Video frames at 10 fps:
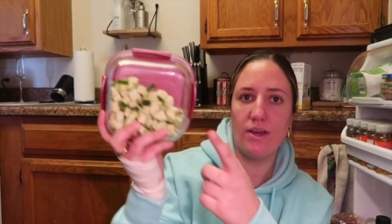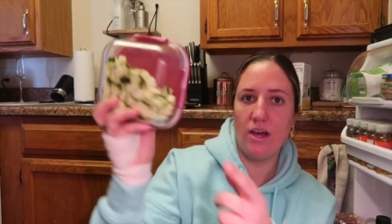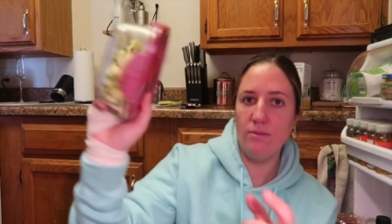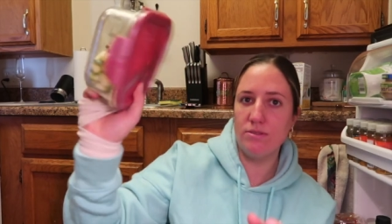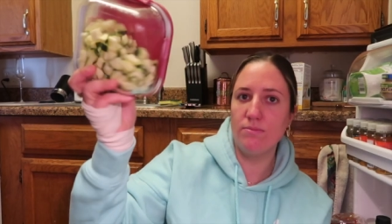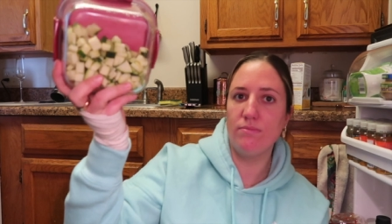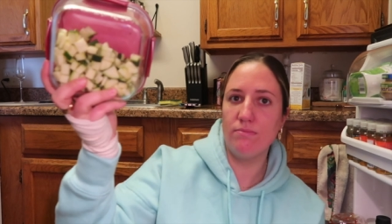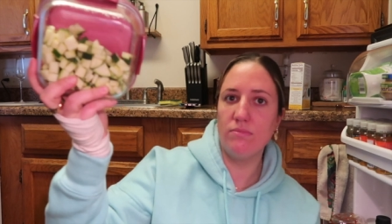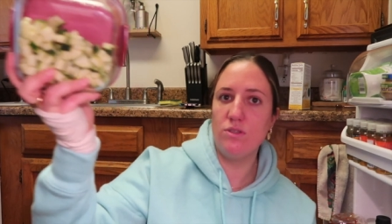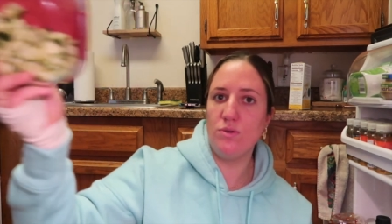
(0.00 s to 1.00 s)
I cut up some
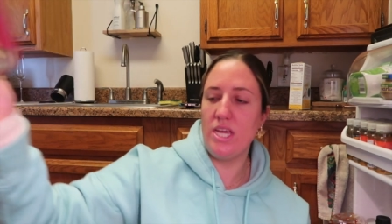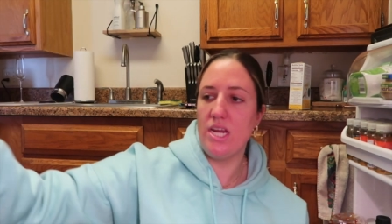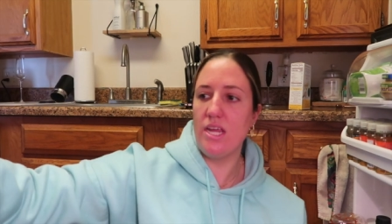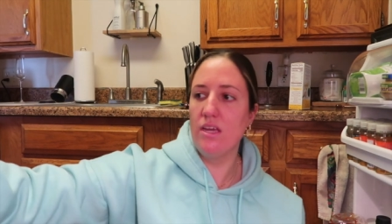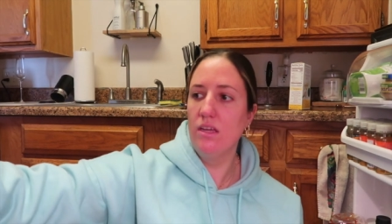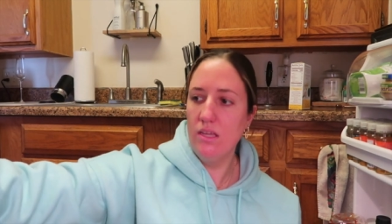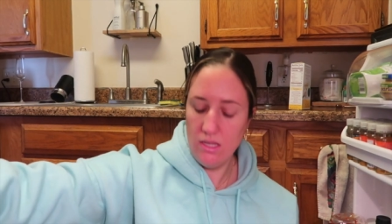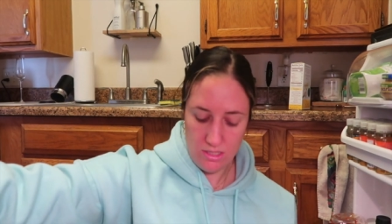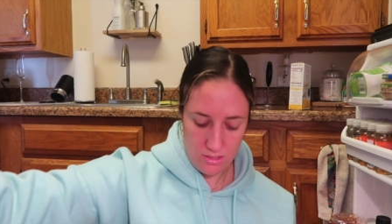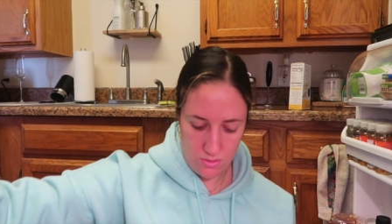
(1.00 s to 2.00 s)
zucchini.
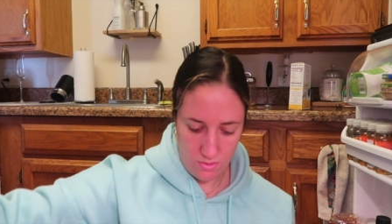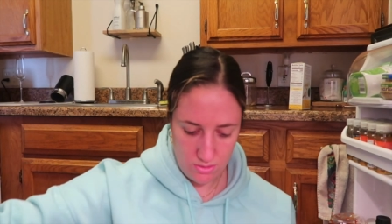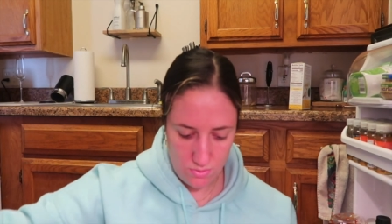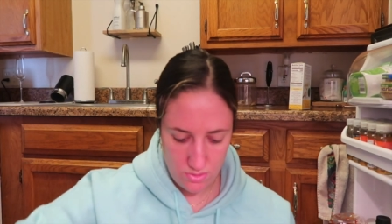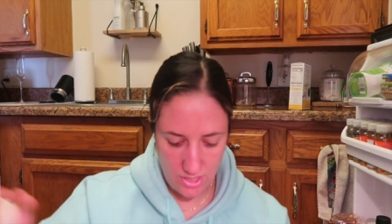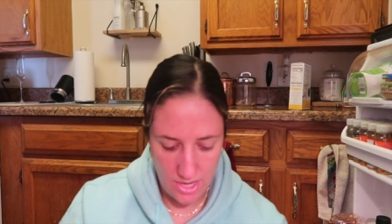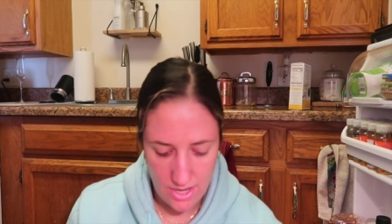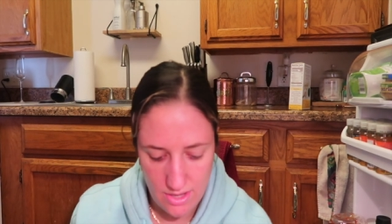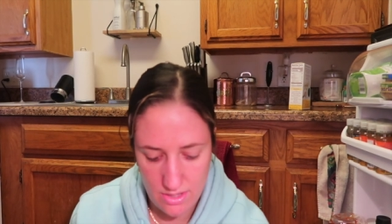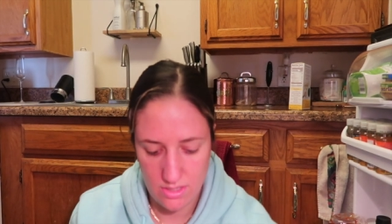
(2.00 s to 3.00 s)
So I'll do
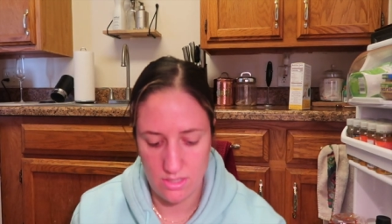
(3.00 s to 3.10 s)
that